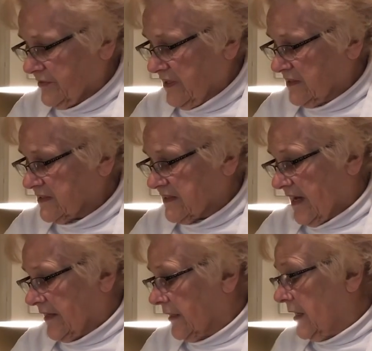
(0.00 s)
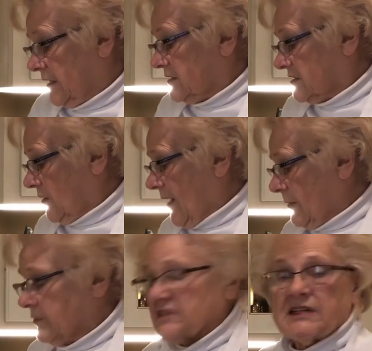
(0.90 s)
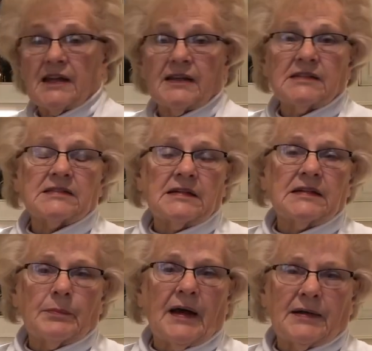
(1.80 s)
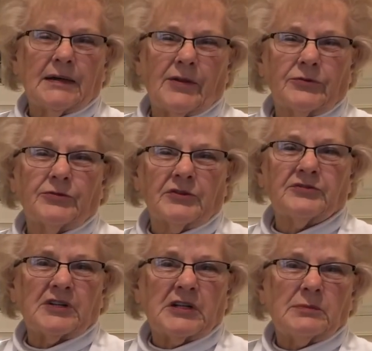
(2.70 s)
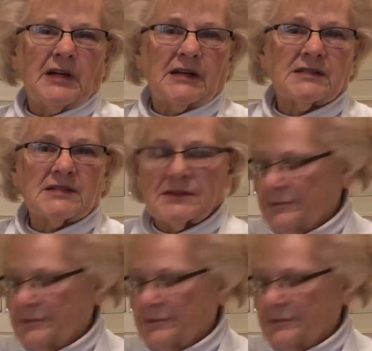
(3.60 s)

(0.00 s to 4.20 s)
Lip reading: it's done. So I would say these need about another 15 minutes.